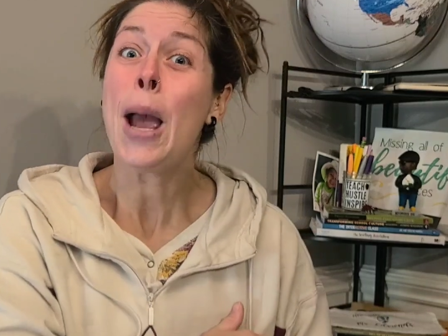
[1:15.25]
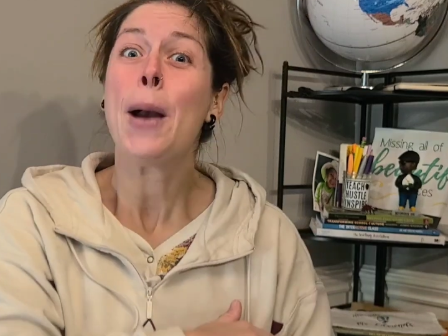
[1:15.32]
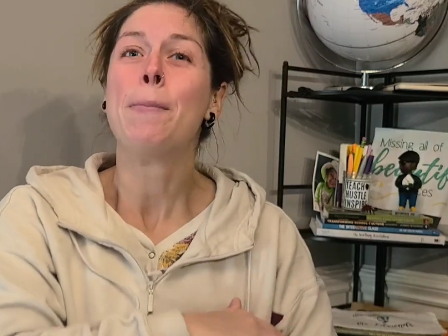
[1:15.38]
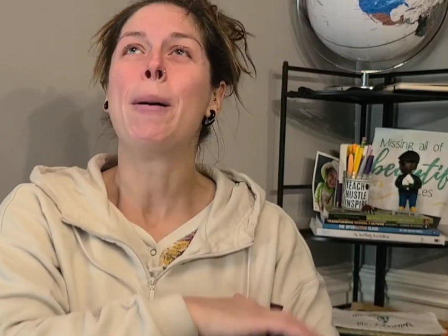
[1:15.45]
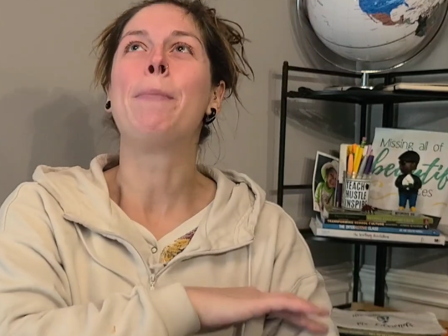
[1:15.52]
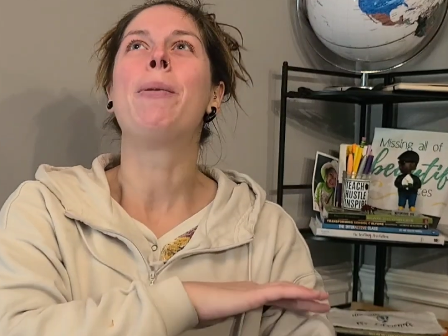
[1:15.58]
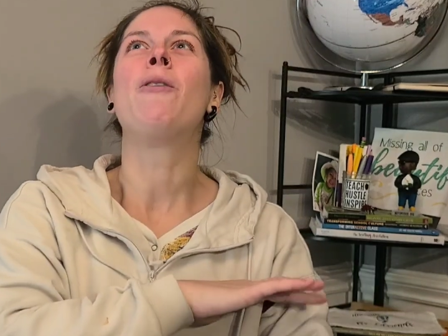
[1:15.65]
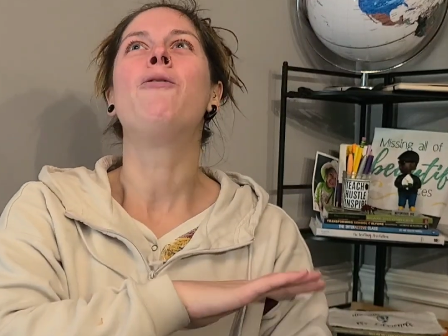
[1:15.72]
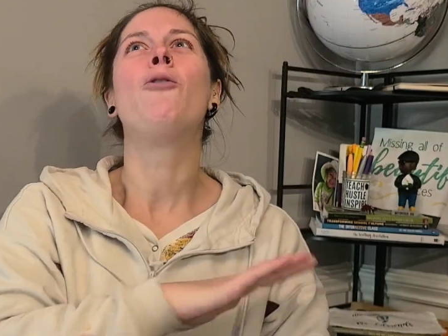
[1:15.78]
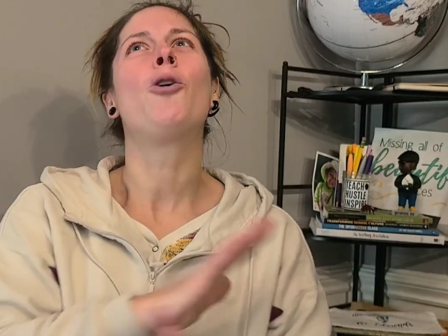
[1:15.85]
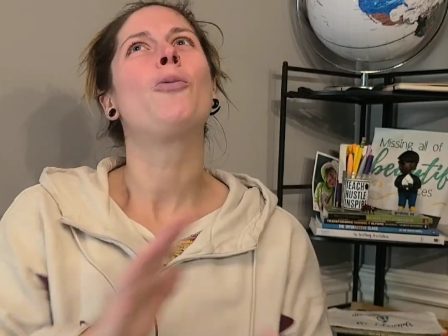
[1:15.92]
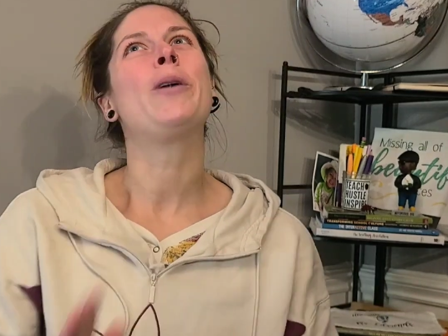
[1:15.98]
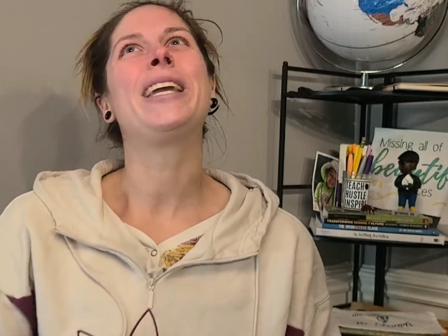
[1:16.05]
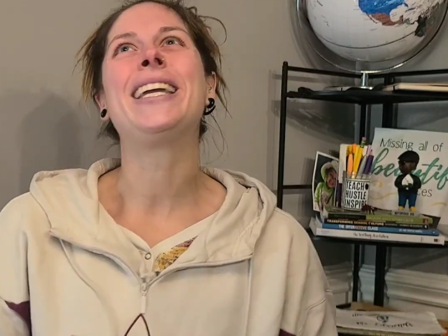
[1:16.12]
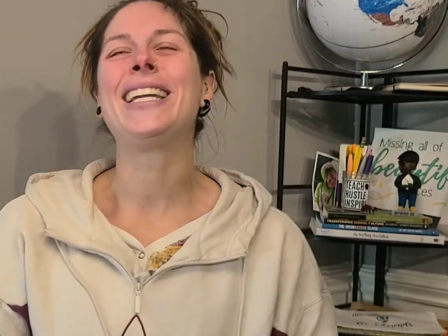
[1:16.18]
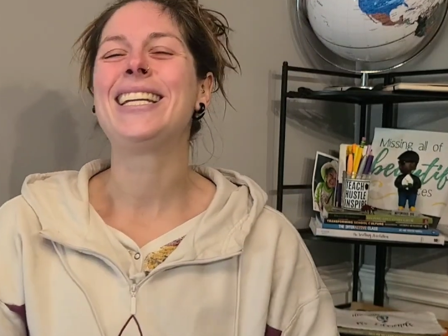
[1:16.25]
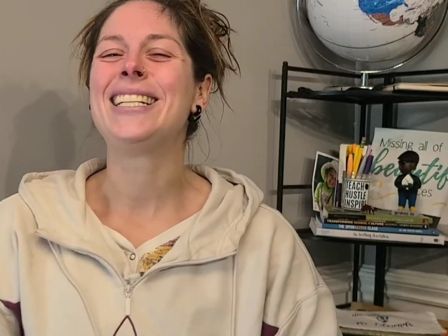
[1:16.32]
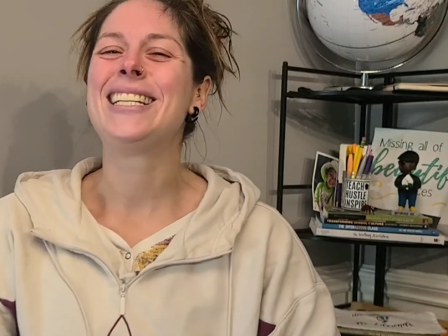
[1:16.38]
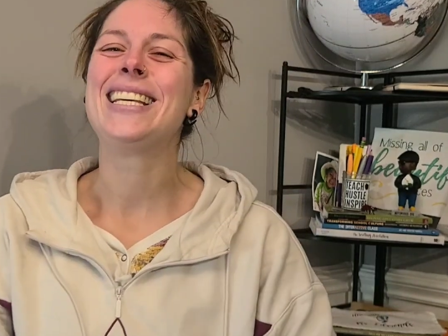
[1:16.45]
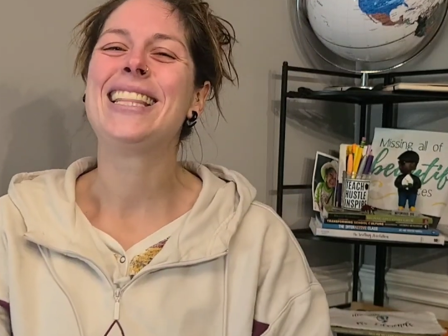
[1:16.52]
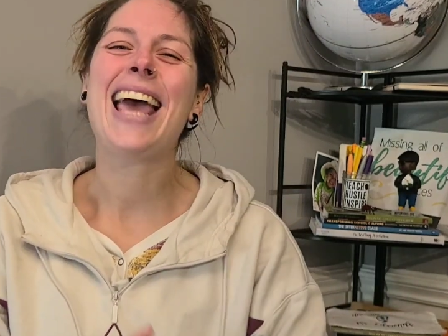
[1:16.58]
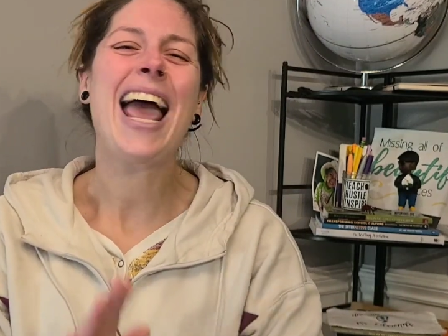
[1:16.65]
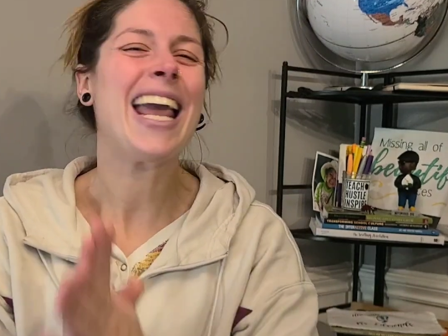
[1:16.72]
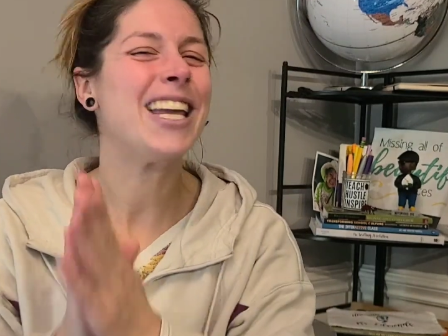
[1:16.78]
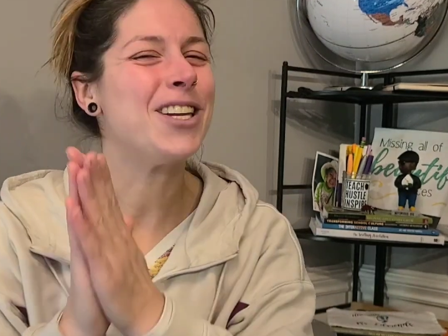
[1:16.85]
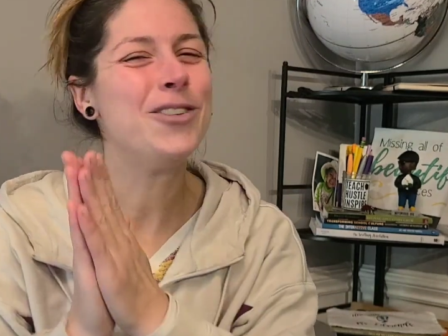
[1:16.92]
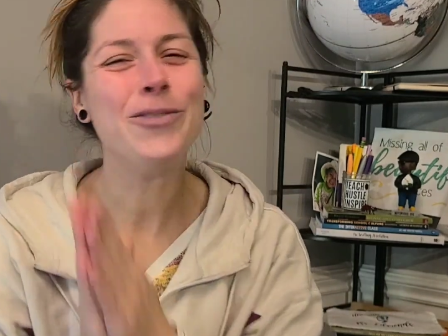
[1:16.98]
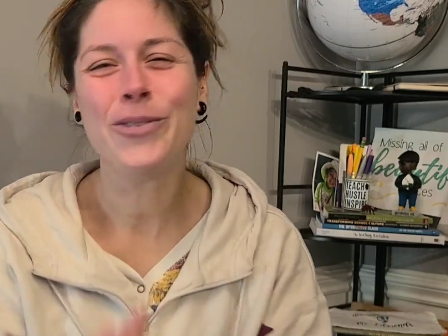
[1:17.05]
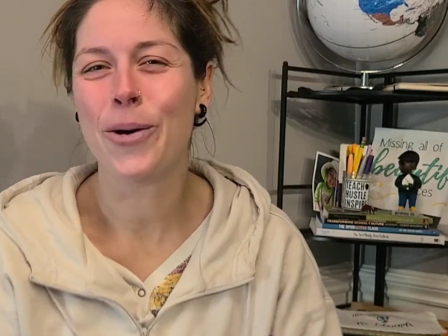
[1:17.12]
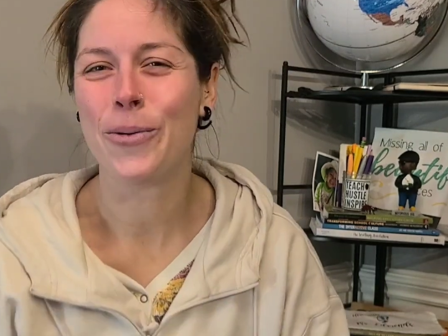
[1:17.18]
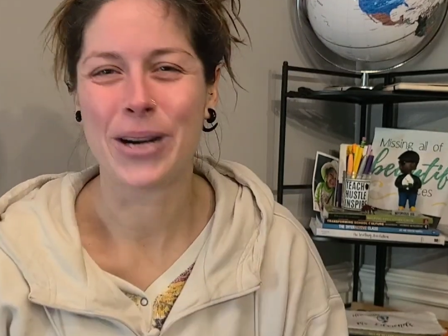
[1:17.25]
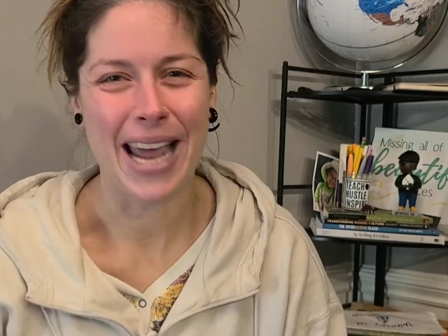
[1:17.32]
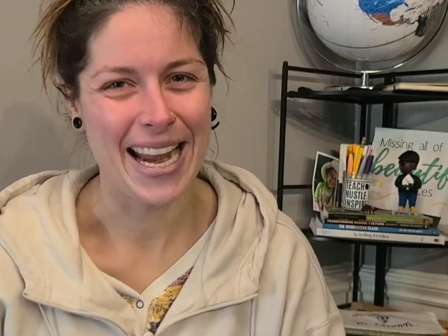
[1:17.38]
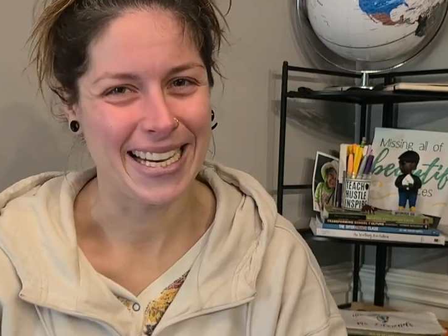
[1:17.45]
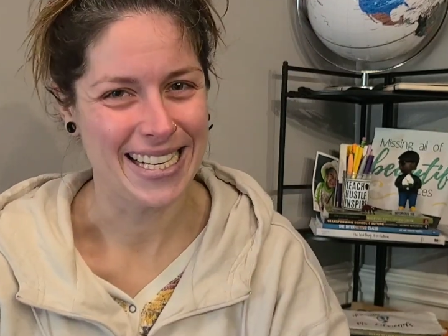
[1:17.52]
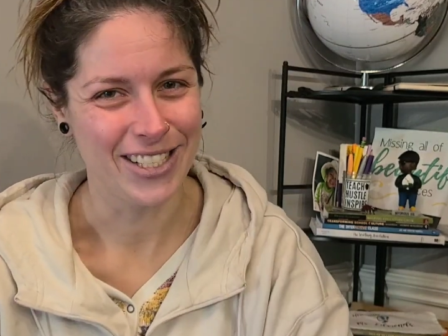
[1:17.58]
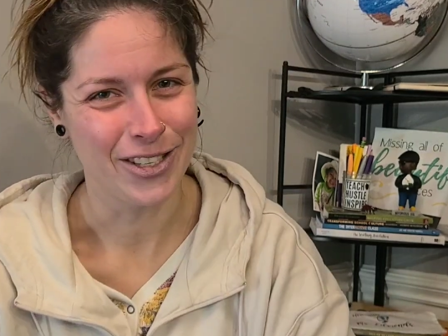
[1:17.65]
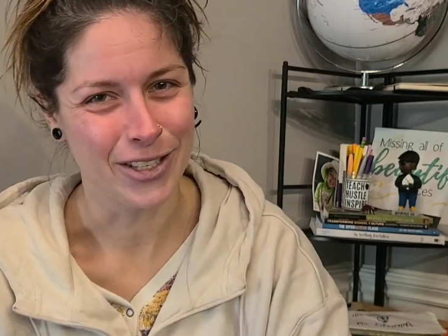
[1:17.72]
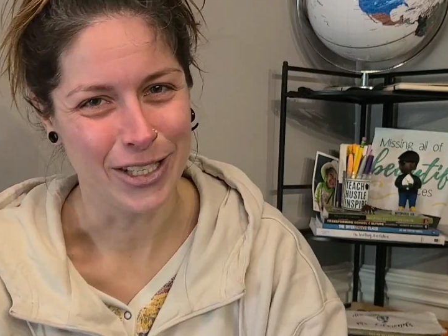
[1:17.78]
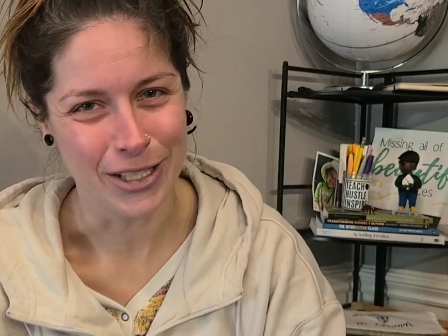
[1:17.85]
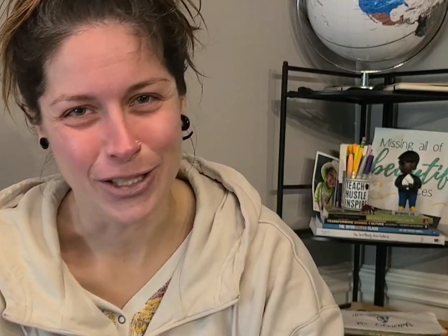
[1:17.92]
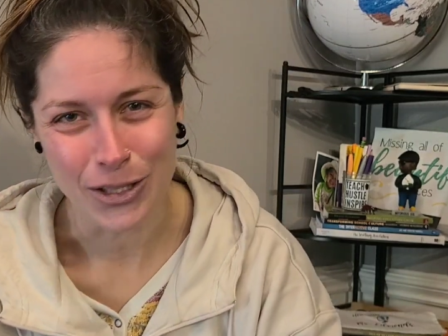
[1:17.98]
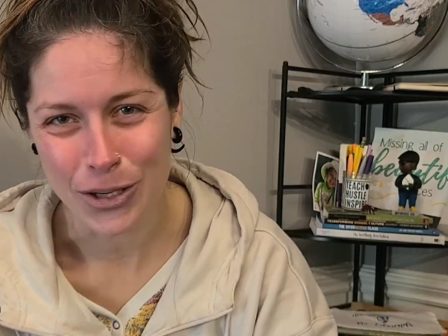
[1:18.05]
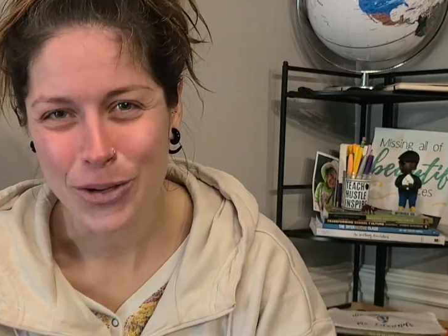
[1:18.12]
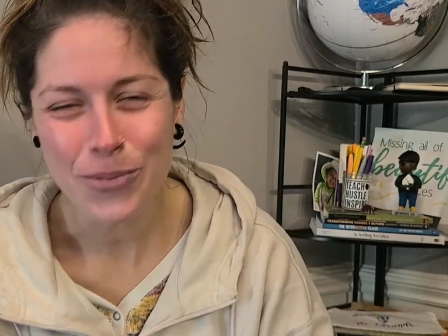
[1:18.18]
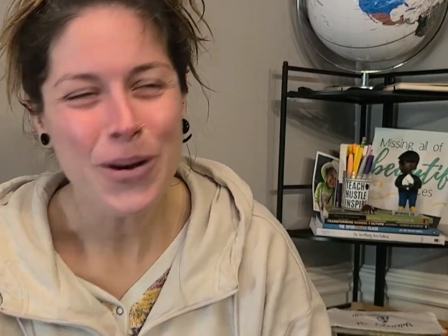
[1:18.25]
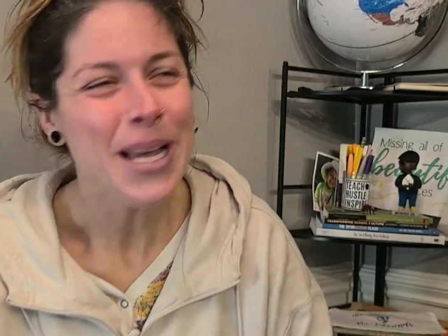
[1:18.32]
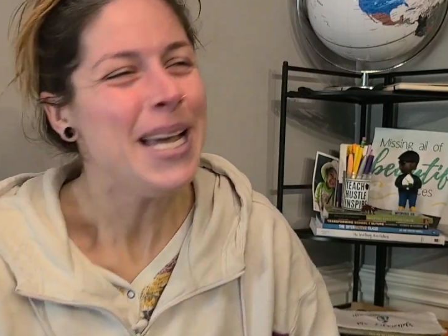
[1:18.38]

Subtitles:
But before we get into that, you know what I need you to do.